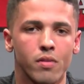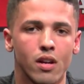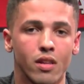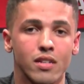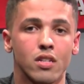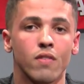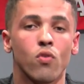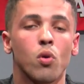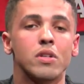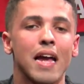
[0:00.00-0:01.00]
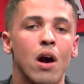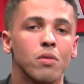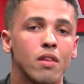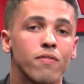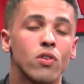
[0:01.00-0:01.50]
Alexa DeVore was out
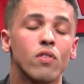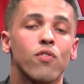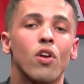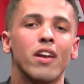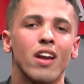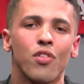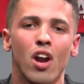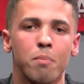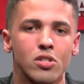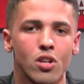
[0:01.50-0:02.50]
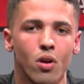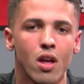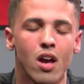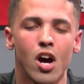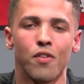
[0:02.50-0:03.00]
in the field for another episode
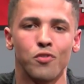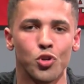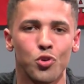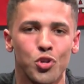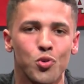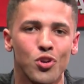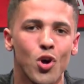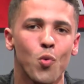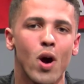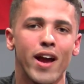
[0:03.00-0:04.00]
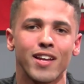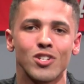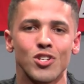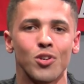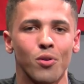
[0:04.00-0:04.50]
of Do You Know
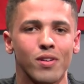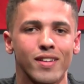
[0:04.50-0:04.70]
YSU?